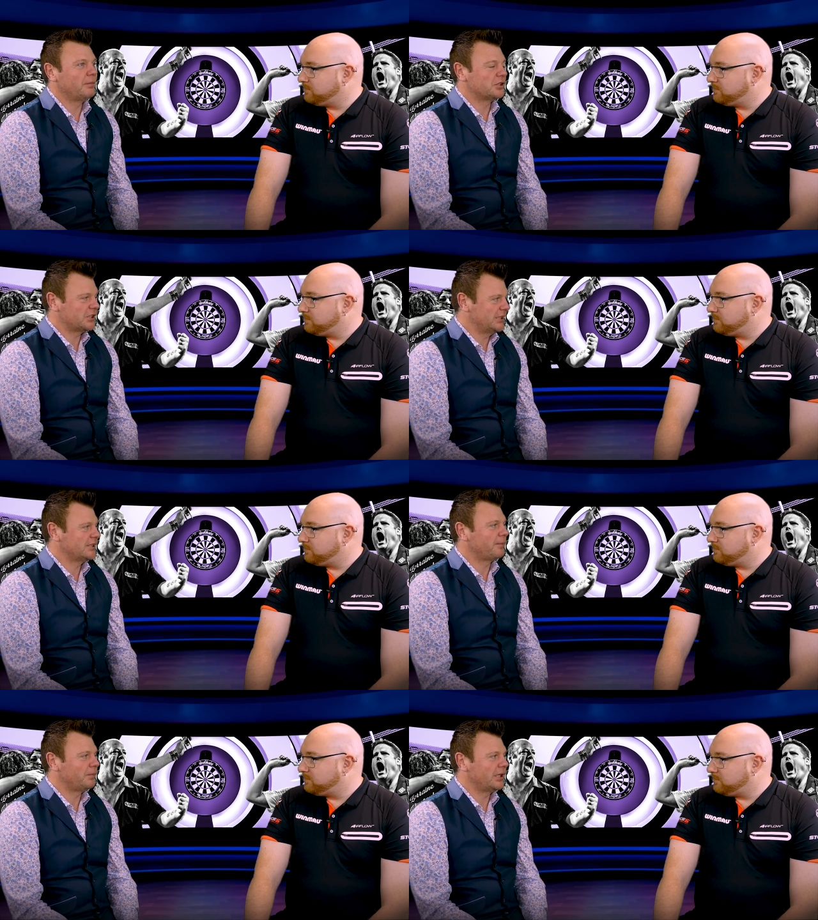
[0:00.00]
Speaker 1: see
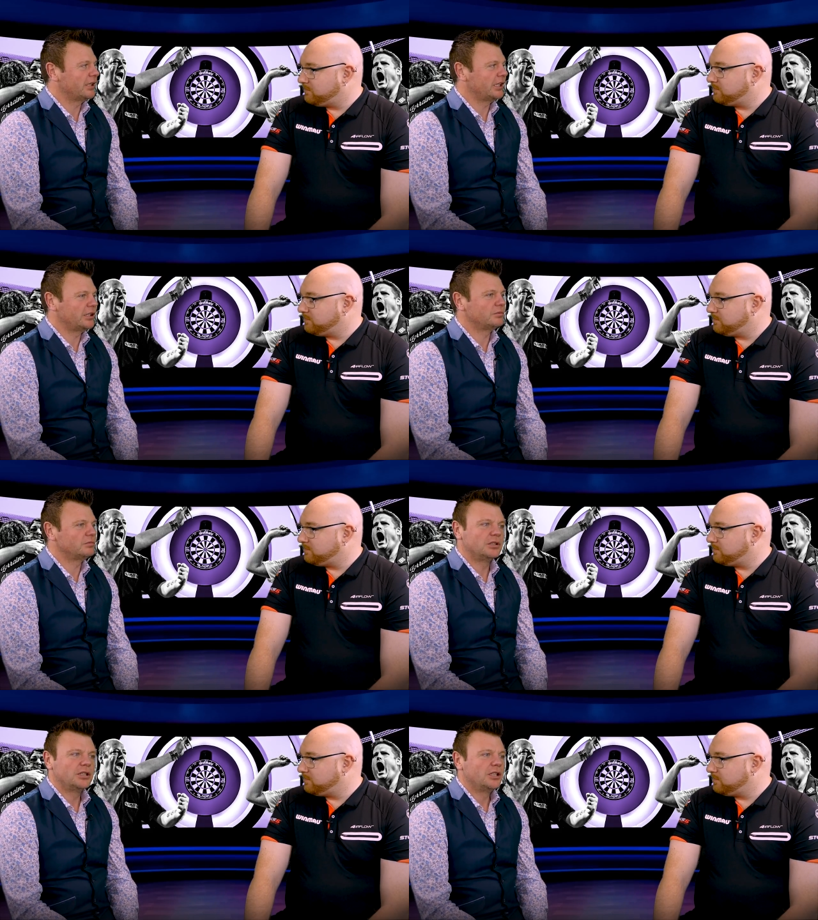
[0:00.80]
something. They
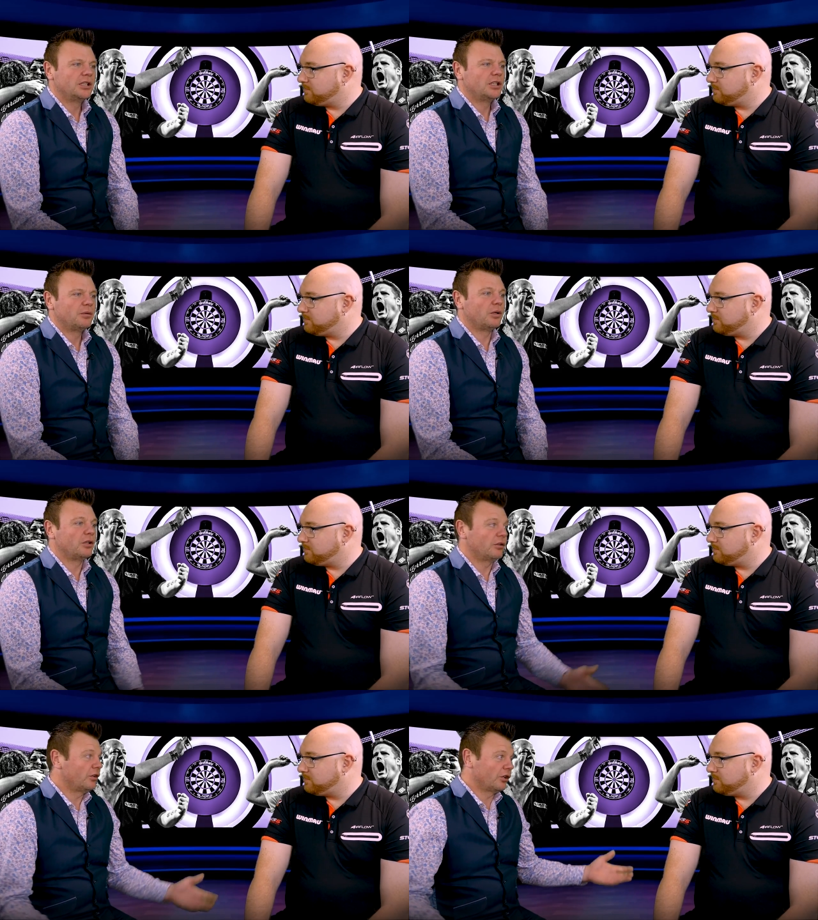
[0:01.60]
don't. Well,
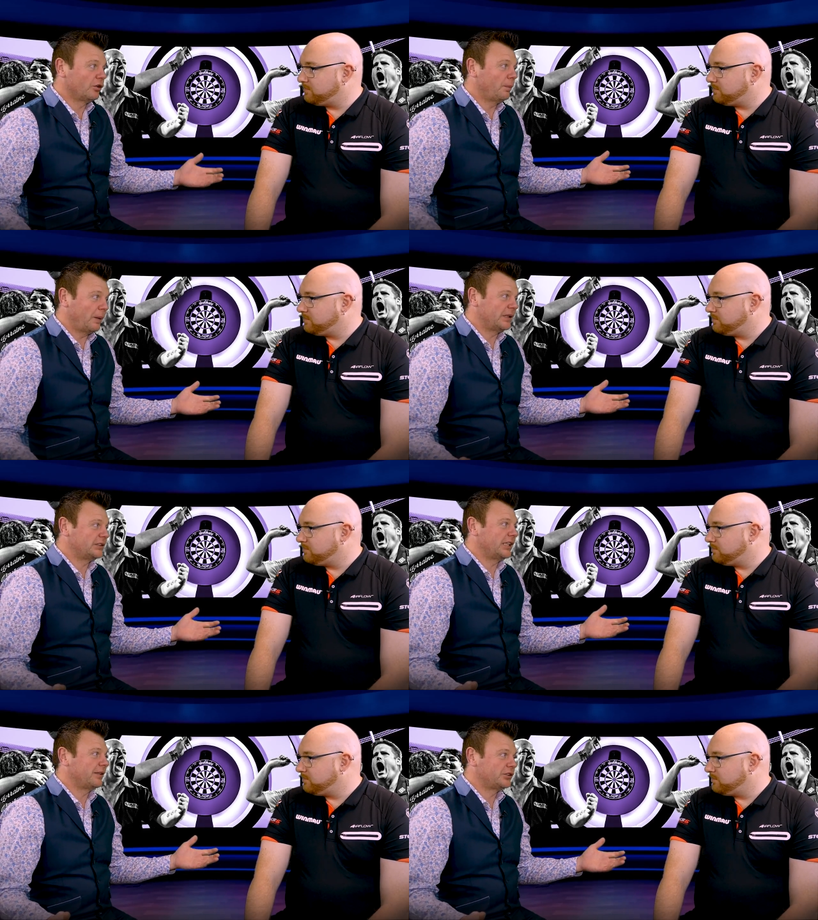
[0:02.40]
look at the players
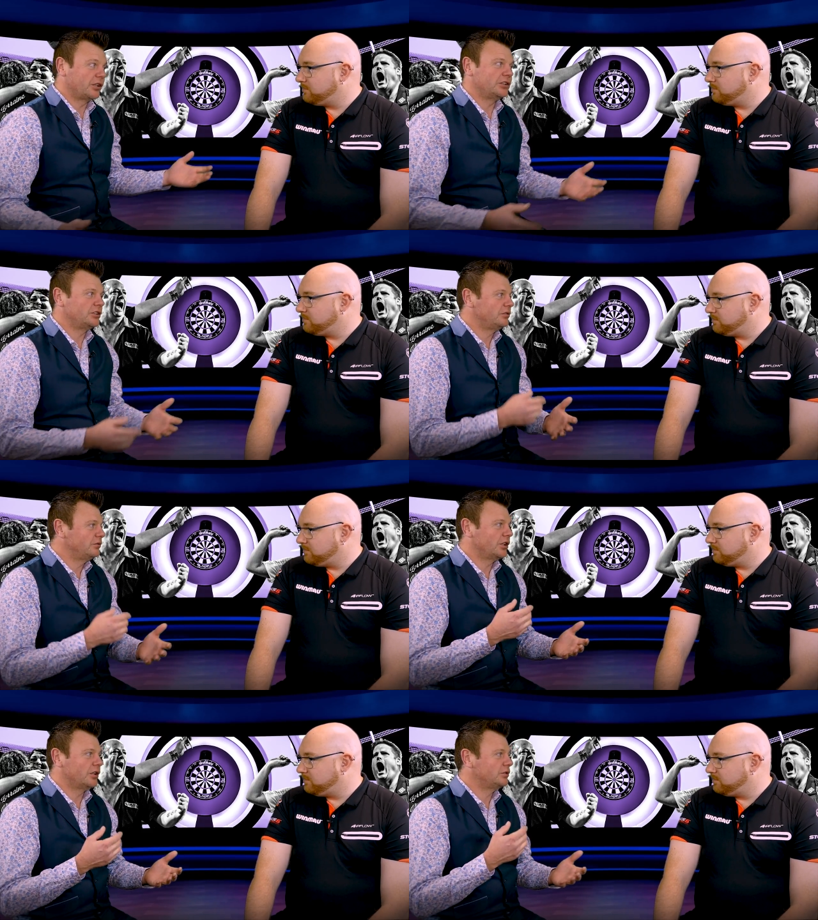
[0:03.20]
they have signed.
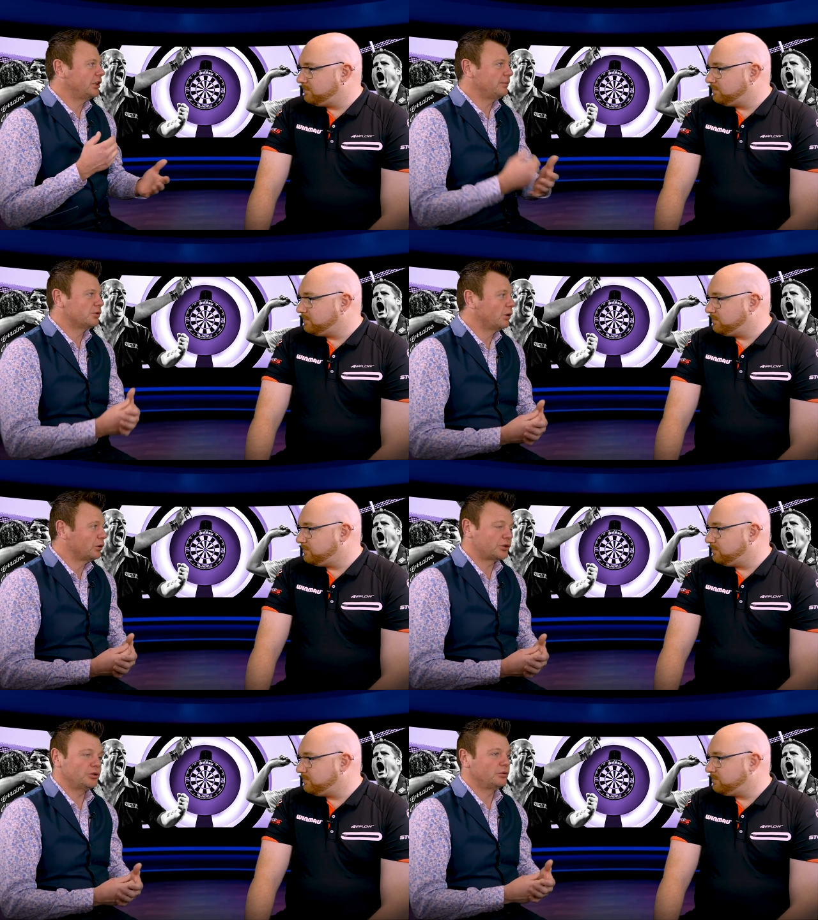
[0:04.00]
You know, James
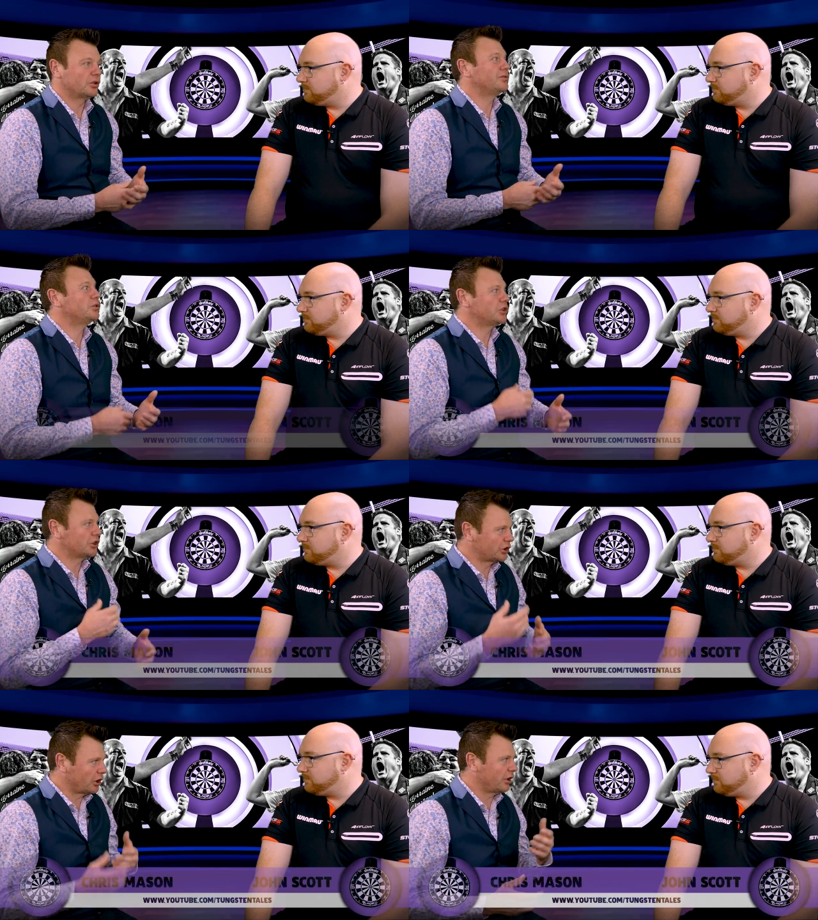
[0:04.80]
Wilson, who's
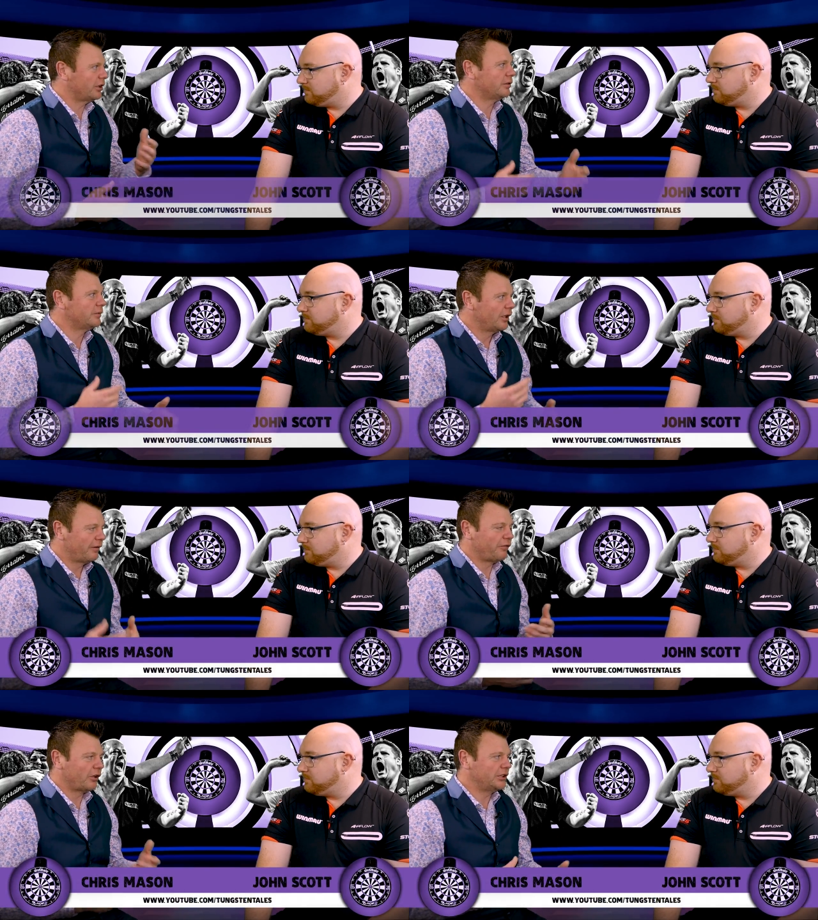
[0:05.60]
just starting to
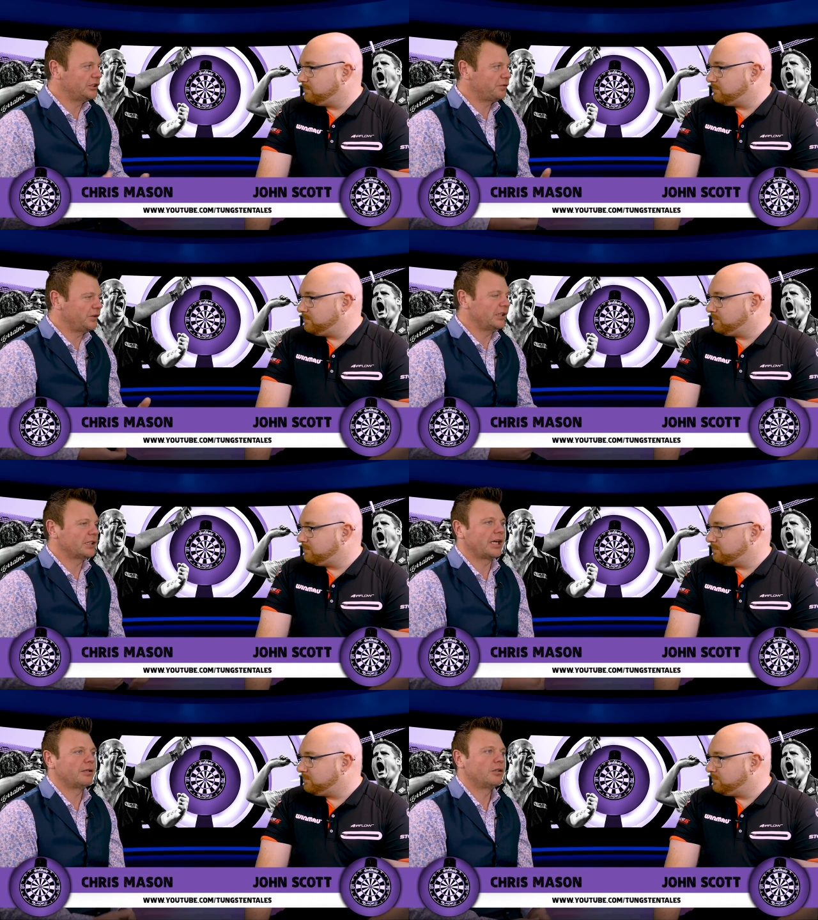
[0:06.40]
find his feet
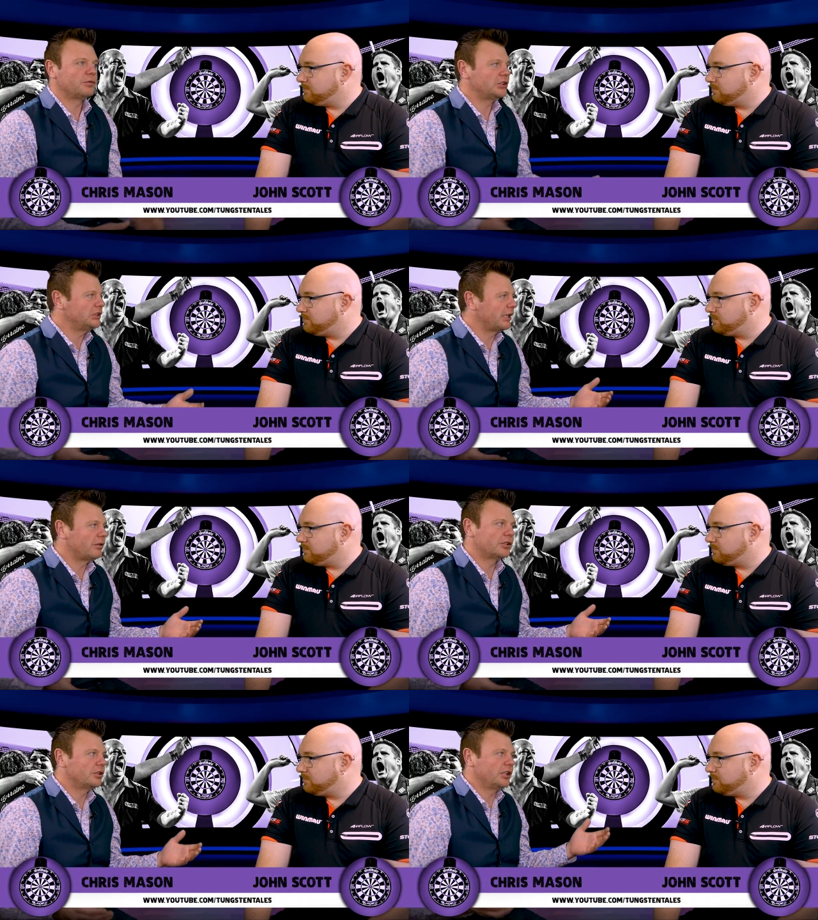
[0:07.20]
now, and obviously
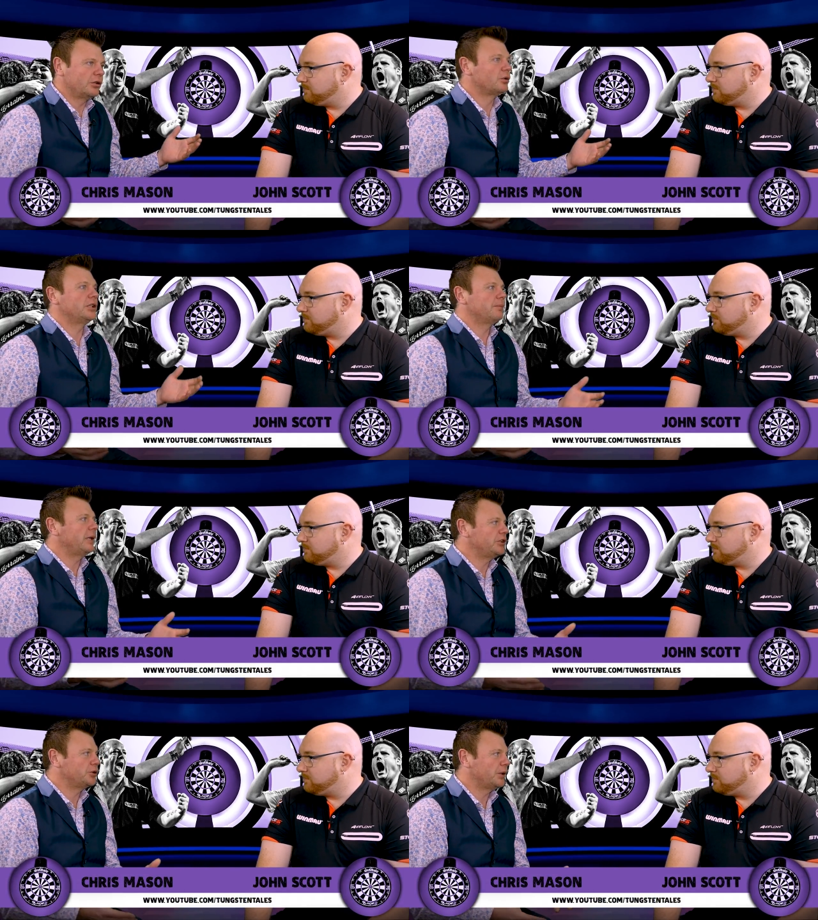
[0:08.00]
Darryl Gurney, already a
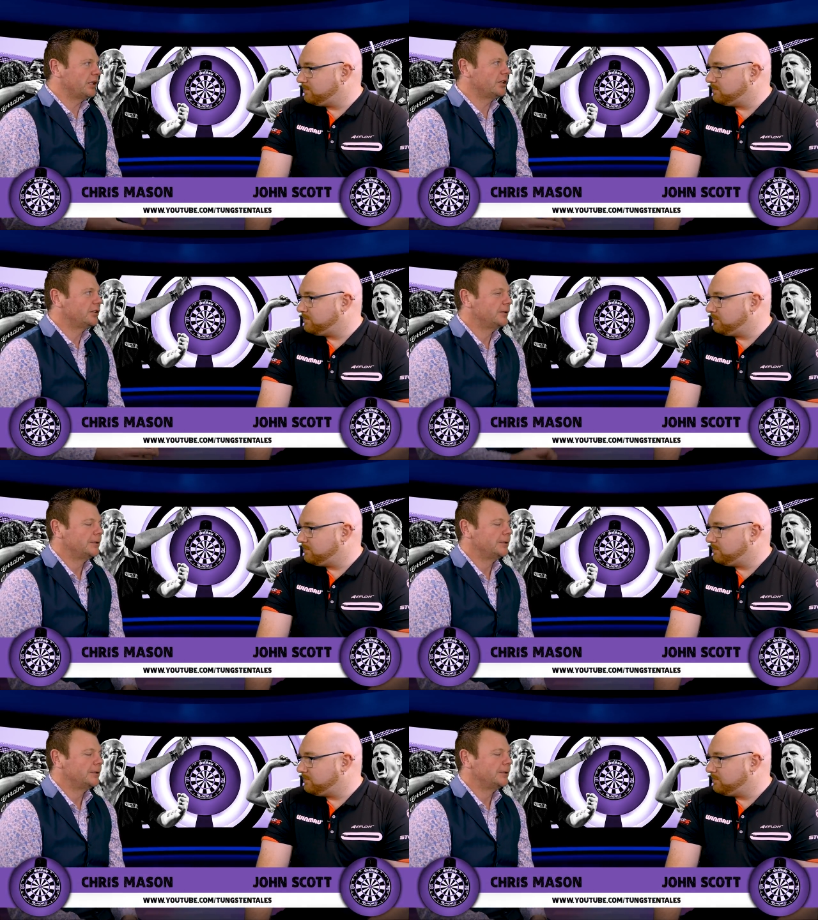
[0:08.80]
major winner.